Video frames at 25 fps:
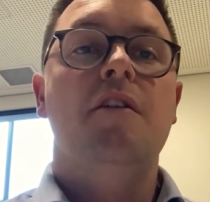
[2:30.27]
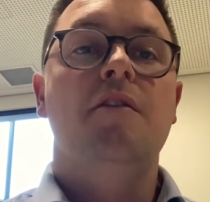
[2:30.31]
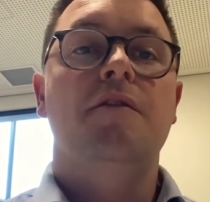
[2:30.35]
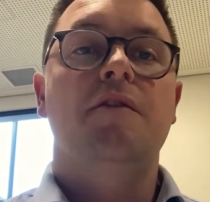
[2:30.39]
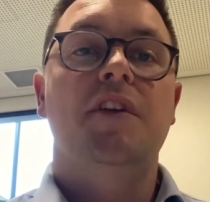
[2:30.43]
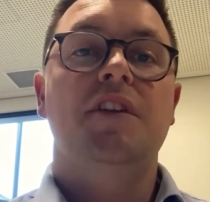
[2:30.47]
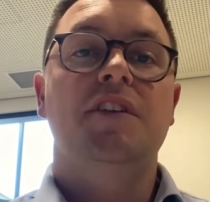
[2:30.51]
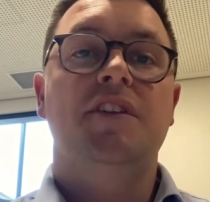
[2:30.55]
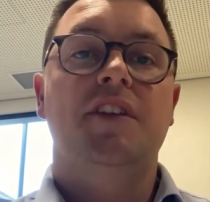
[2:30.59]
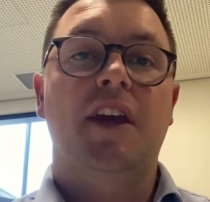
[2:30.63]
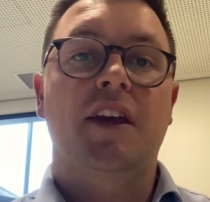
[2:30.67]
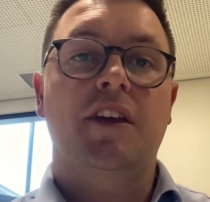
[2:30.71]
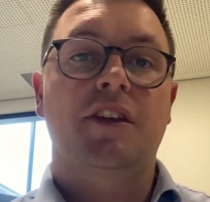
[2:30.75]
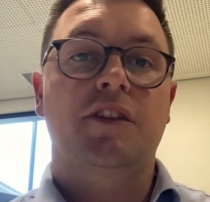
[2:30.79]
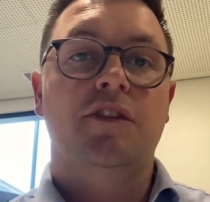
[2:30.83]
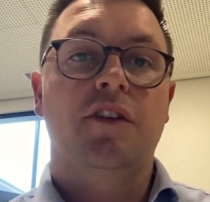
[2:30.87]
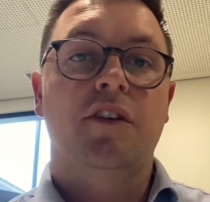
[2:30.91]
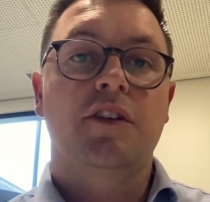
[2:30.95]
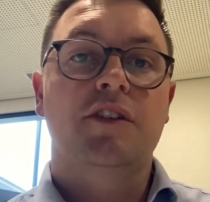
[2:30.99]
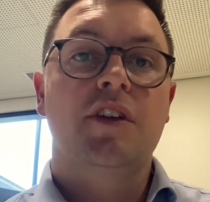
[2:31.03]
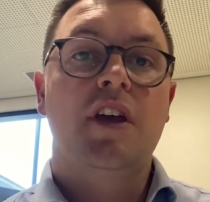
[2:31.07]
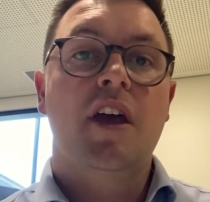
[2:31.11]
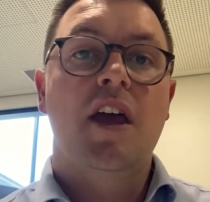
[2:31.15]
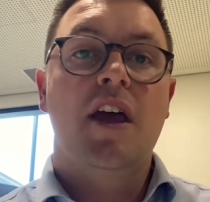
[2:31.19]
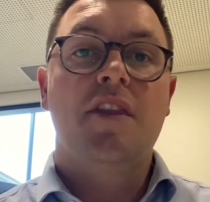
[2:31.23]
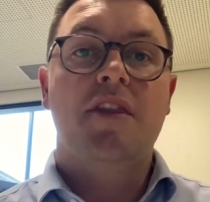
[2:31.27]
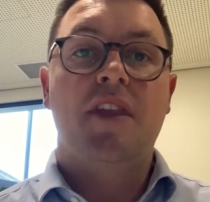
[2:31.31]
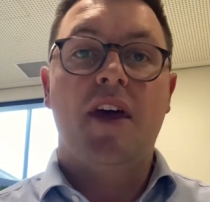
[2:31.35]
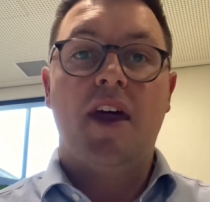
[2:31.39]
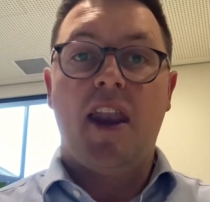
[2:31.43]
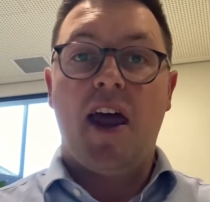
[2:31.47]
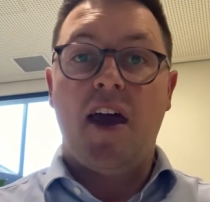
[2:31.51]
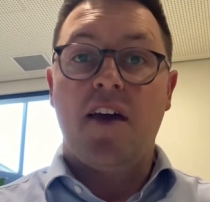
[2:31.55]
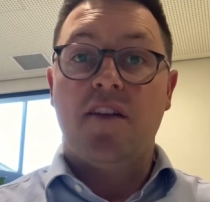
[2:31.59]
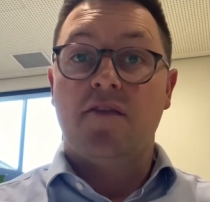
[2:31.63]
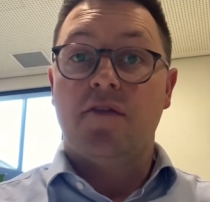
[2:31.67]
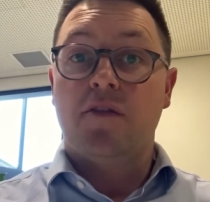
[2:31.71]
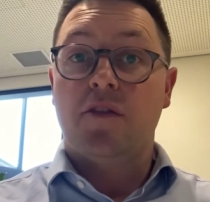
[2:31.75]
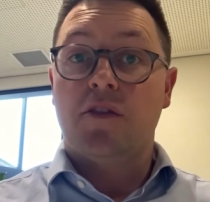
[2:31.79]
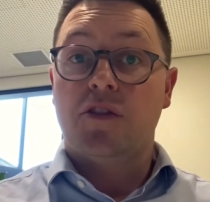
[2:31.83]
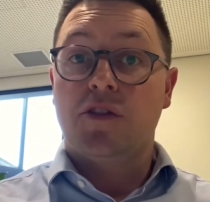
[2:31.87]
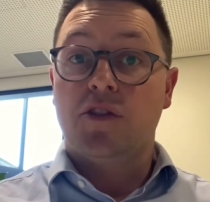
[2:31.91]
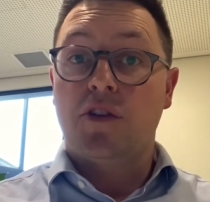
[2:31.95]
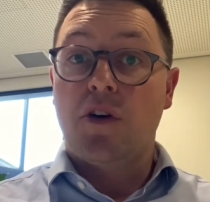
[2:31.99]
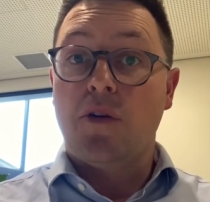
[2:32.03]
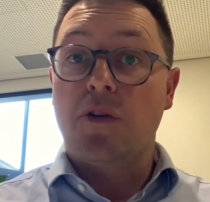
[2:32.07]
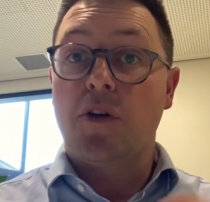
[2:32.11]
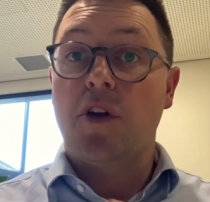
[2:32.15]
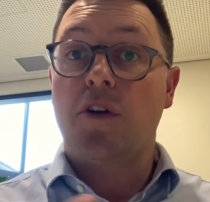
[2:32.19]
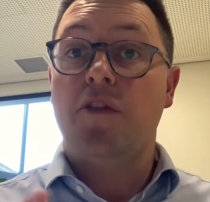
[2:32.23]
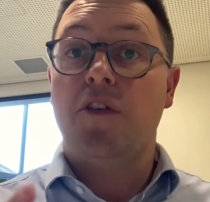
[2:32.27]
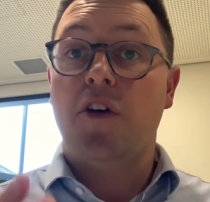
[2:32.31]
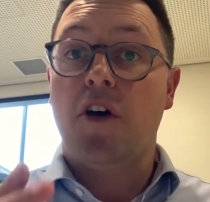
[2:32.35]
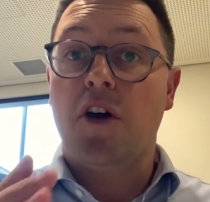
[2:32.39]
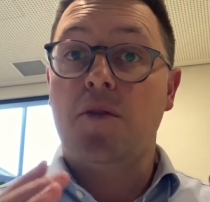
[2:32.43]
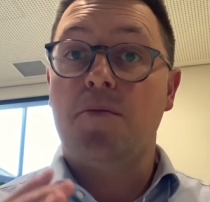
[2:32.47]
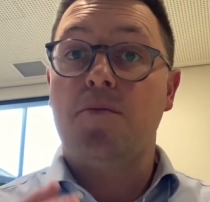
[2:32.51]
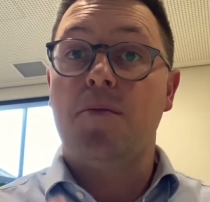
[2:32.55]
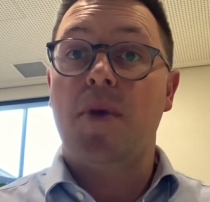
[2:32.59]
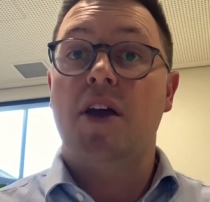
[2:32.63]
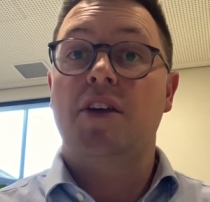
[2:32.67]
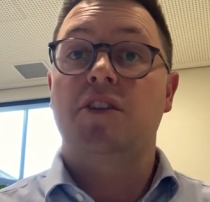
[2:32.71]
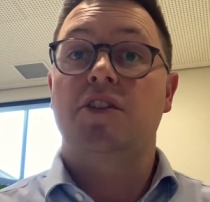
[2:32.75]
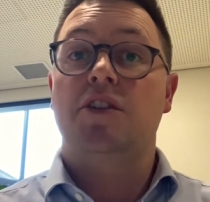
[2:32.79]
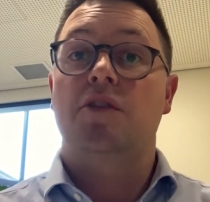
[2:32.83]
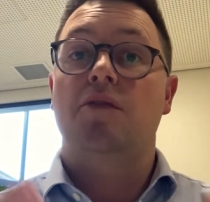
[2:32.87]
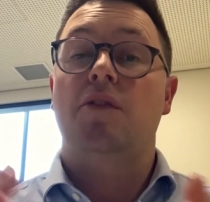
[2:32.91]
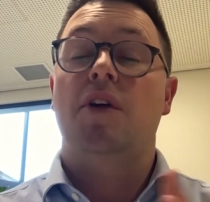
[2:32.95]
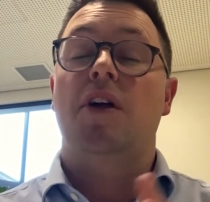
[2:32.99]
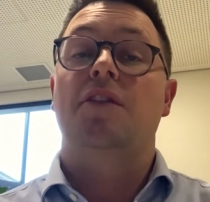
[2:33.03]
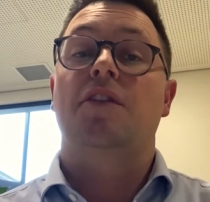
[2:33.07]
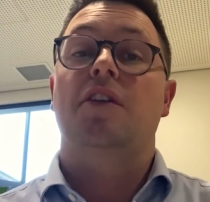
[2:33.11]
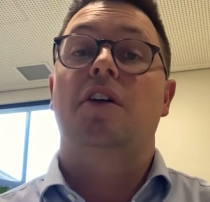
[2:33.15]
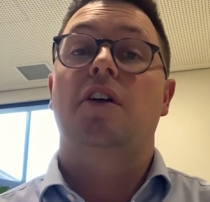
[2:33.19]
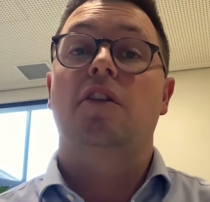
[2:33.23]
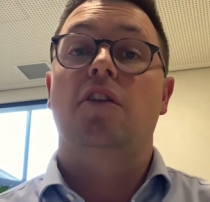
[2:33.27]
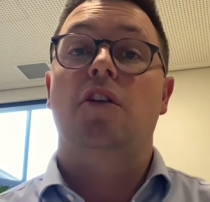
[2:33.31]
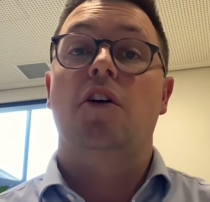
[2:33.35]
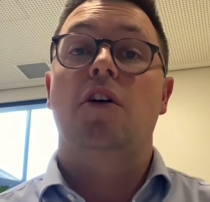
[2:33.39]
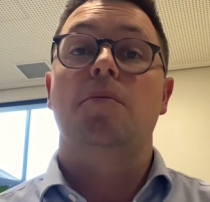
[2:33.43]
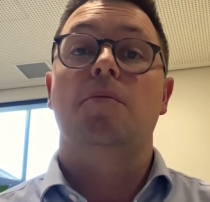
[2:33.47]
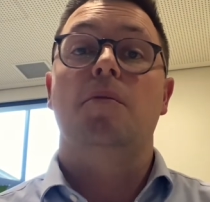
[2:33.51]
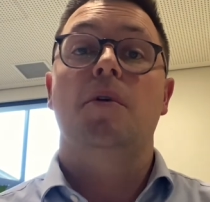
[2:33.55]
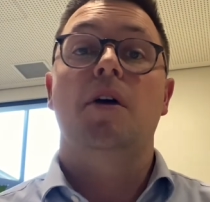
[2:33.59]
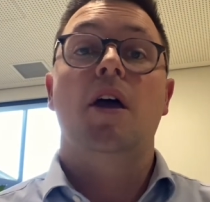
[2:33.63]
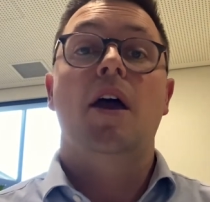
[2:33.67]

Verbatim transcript: fintech stocks that have sold off en masse around the globe